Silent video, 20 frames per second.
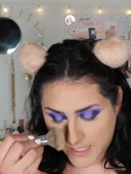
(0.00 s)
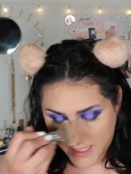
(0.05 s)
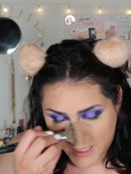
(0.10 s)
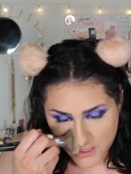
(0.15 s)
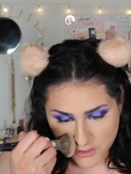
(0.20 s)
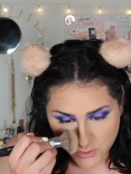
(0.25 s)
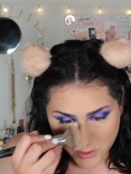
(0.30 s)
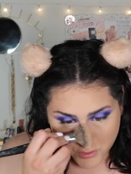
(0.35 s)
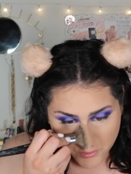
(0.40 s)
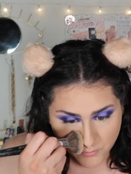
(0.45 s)

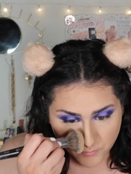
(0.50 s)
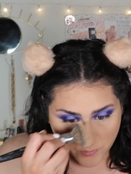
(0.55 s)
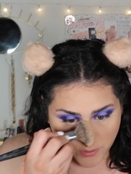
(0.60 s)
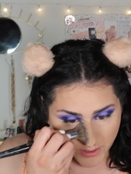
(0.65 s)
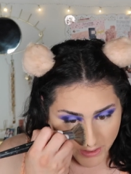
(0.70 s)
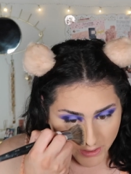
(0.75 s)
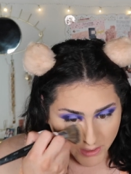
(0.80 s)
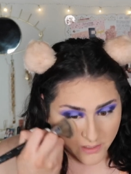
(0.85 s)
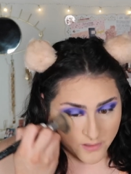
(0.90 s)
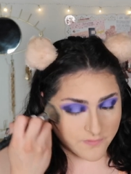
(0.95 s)
and just
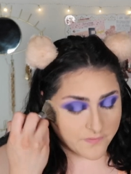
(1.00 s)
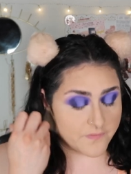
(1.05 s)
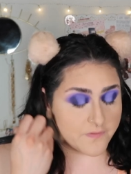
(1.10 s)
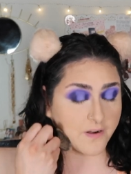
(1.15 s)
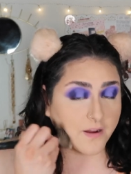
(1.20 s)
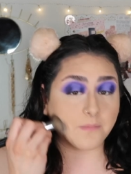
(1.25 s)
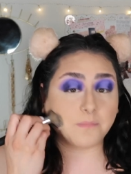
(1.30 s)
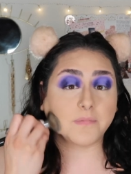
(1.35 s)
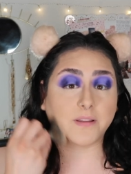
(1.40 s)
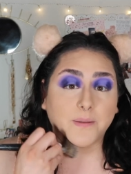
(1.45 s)
running
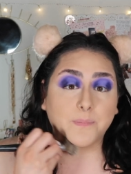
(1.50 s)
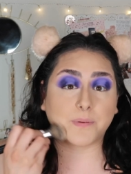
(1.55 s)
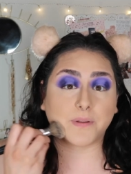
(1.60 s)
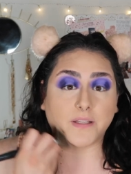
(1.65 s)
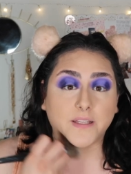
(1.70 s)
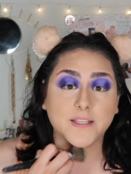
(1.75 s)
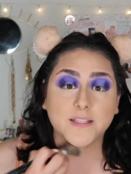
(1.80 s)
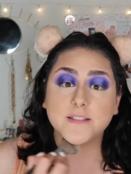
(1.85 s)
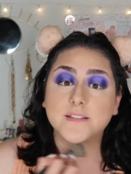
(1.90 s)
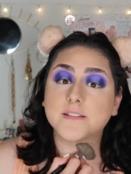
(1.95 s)
from the
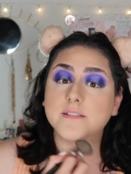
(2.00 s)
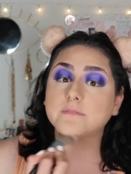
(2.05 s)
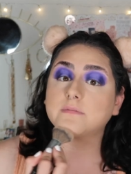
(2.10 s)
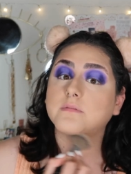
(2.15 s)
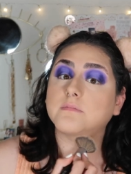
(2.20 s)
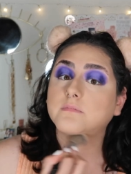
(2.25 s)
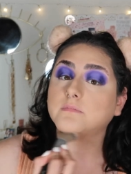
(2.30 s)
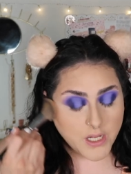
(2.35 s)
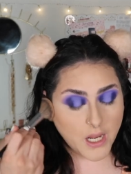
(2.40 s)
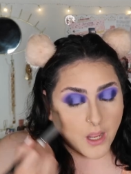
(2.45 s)
police.
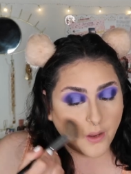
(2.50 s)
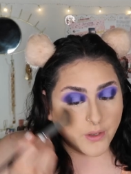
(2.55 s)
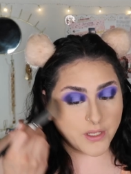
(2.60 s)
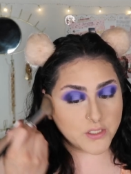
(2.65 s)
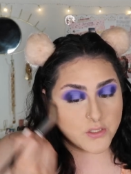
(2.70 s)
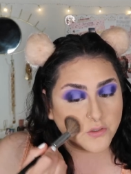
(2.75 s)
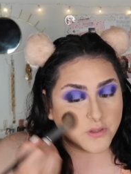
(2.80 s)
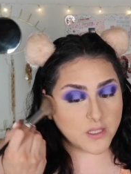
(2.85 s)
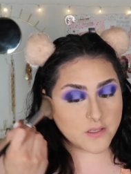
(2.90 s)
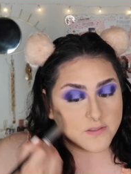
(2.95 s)
Now, in
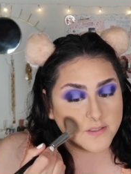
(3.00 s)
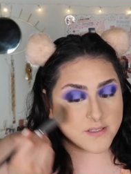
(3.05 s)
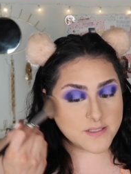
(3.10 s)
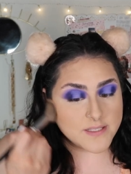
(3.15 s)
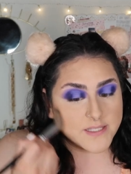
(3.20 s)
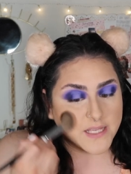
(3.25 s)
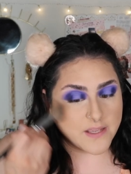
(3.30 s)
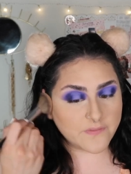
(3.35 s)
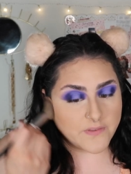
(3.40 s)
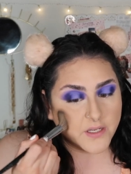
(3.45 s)

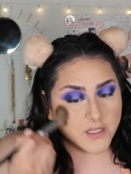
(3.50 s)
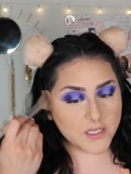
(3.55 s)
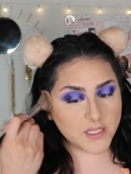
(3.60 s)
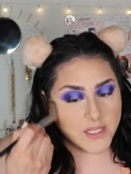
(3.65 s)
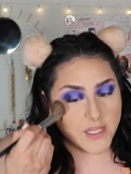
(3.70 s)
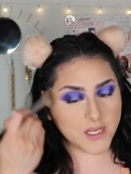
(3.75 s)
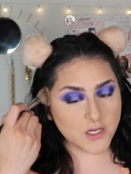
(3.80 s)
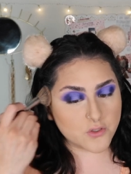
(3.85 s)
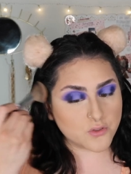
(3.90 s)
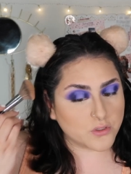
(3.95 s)
2007,
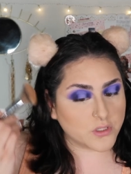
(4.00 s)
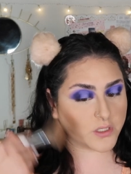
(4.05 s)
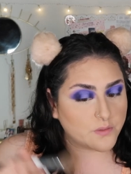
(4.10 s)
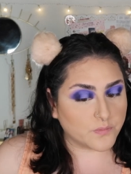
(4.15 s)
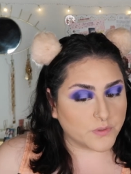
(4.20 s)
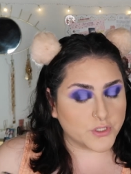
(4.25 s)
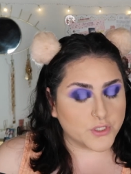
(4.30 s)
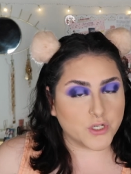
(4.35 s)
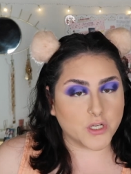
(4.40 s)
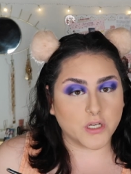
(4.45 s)
he actually
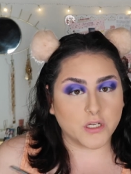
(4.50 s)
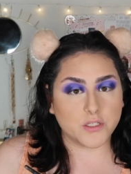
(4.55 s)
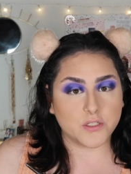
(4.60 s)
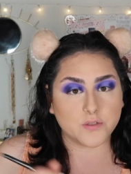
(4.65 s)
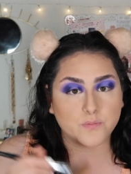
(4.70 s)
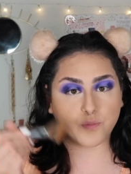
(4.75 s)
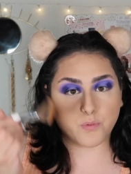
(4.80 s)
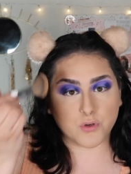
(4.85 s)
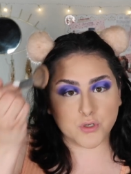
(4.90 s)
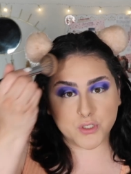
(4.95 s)
returned
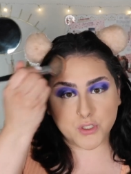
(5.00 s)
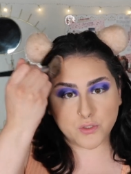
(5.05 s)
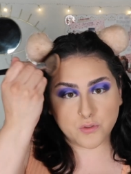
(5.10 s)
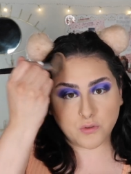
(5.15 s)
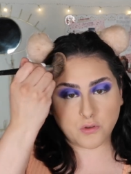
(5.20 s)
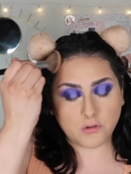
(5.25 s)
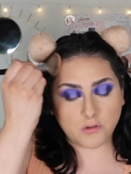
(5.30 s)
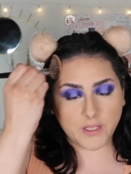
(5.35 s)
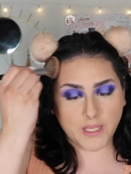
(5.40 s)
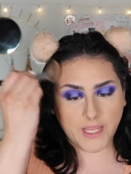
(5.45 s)
to
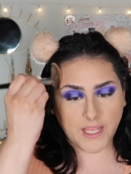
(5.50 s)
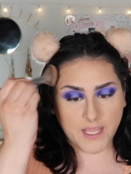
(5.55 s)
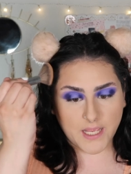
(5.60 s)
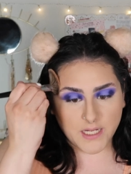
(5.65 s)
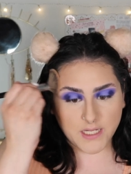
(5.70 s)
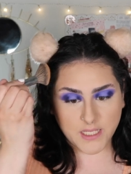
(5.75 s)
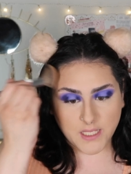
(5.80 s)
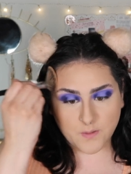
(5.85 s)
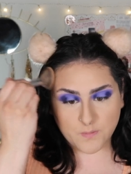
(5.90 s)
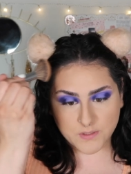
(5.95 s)
Portugal
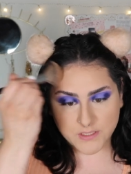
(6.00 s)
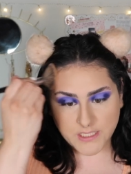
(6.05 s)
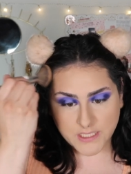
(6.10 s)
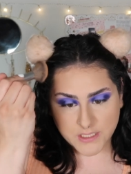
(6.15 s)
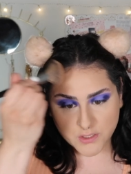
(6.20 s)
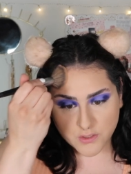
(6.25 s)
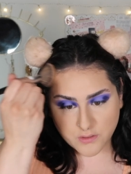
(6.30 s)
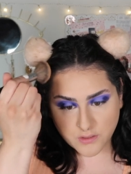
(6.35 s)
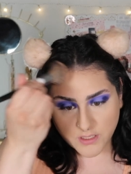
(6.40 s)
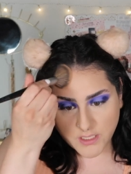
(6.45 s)
and he was
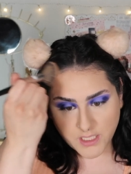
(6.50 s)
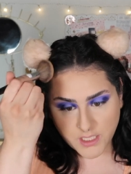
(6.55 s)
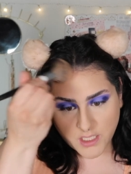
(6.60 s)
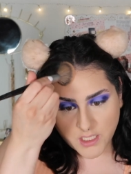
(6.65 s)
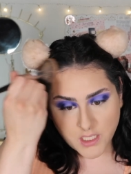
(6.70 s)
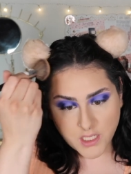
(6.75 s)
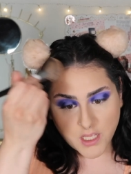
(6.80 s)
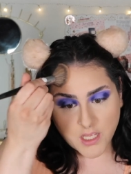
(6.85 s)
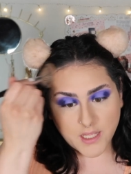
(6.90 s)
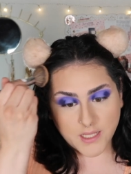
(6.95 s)

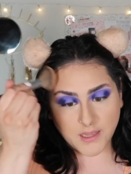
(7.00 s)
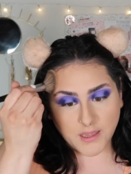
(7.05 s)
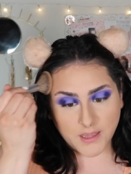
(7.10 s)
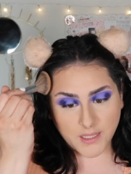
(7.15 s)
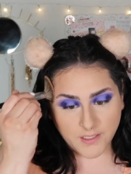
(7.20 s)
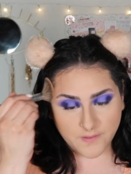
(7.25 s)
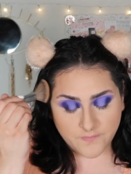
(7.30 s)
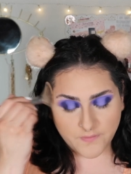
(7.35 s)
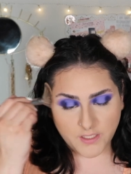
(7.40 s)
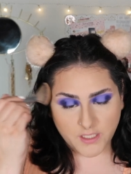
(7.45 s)
actually
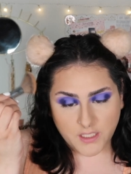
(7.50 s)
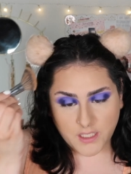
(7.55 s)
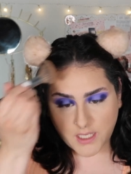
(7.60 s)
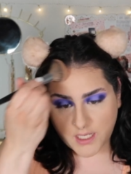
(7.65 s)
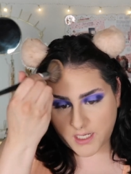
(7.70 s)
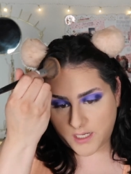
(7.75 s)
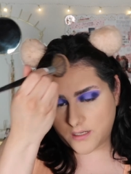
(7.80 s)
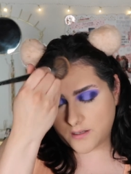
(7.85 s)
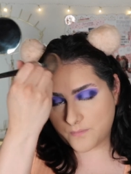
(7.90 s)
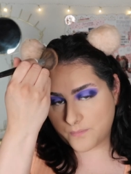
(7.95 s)
living
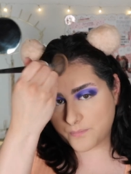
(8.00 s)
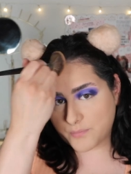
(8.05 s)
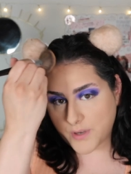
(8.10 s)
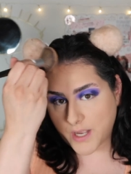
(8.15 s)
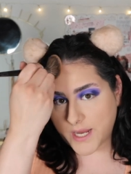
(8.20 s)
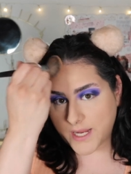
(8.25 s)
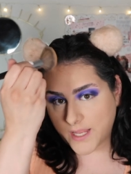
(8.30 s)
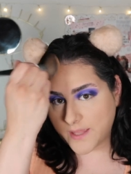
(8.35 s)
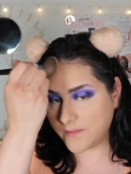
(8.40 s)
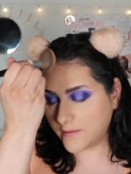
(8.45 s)
in
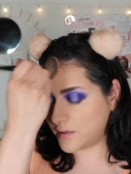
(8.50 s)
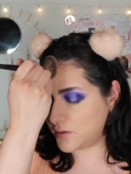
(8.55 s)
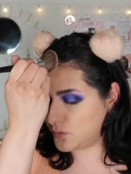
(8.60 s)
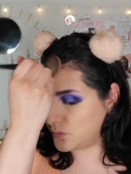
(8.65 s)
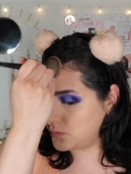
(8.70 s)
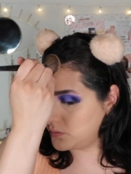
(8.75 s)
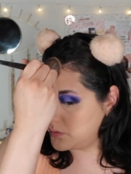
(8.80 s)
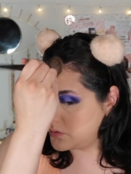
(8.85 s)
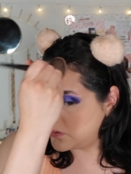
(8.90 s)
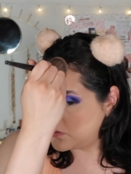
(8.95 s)
Praia da
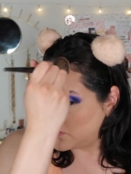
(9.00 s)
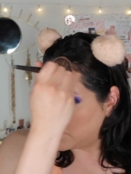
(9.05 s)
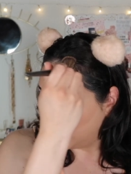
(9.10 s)
Luz.